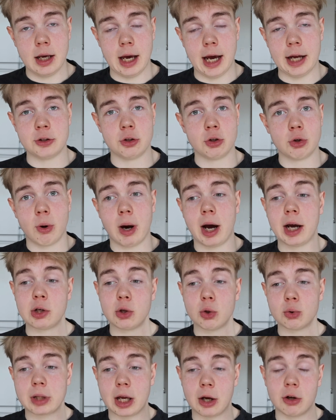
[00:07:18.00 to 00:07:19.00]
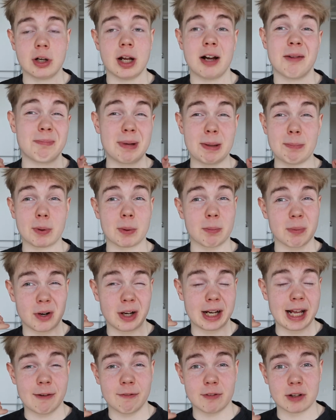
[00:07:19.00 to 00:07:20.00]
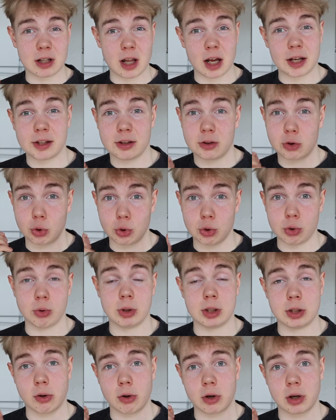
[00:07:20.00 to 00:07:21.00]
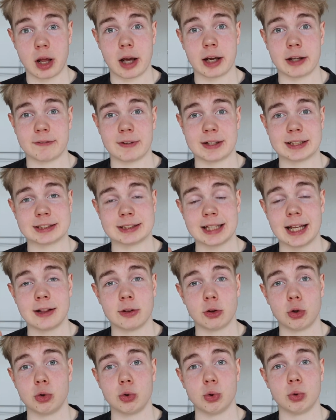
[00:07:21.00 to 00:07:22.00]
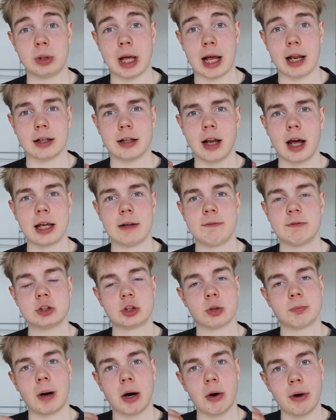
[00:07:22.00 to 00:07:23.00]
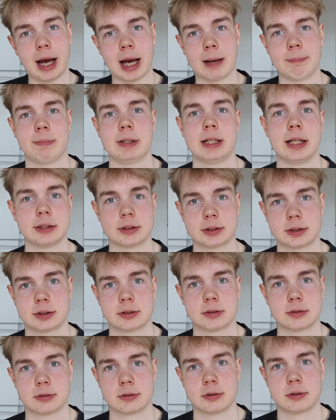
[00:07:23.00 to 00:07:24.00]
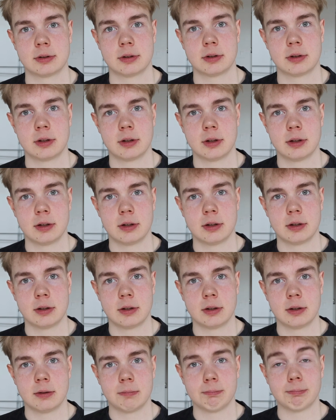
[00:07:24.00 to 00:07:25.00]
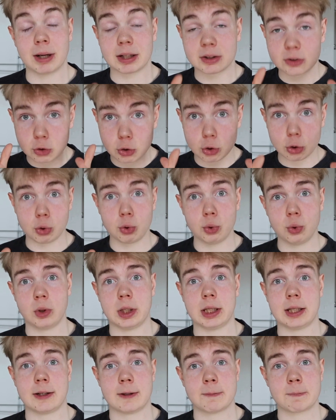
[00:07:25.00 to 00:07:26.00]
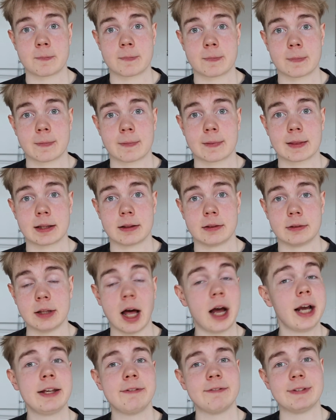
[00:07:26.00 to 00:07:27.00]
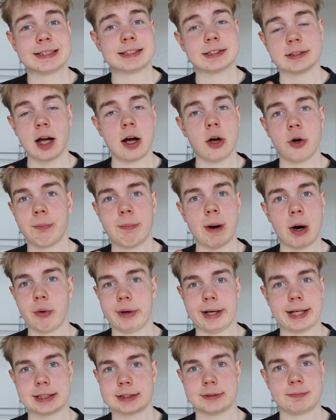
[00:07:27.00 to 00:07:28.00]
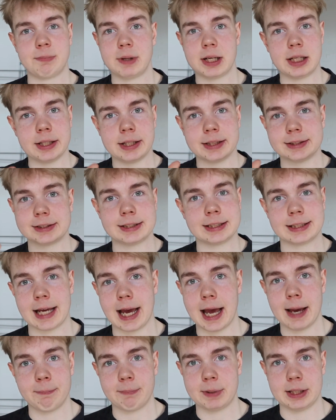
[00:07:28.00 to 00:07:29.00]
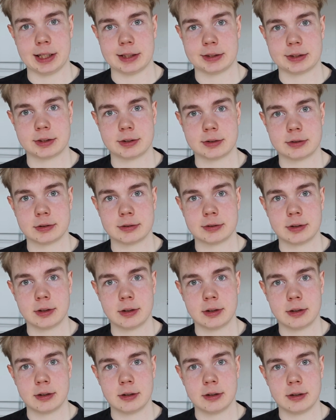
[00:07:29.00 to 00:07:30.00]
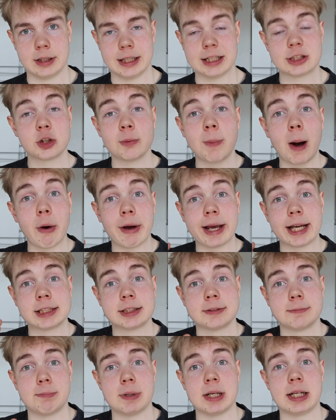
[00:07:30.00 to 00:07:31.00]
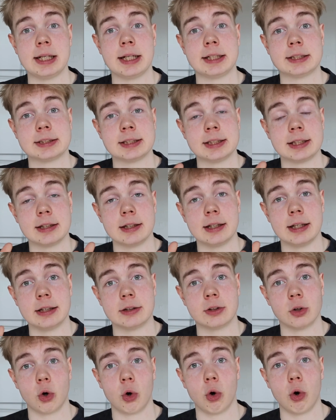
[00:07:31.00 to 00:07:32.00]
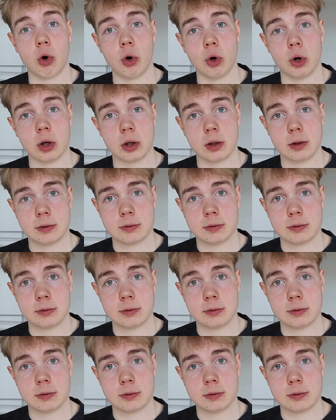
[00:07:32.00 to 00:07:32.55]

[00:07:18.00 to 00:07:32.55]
And I know that a lot of people probably have lied to you in your life and said to you that life is about happiness. But truly, life is not about experiencing happiness. It's about experiencing it all.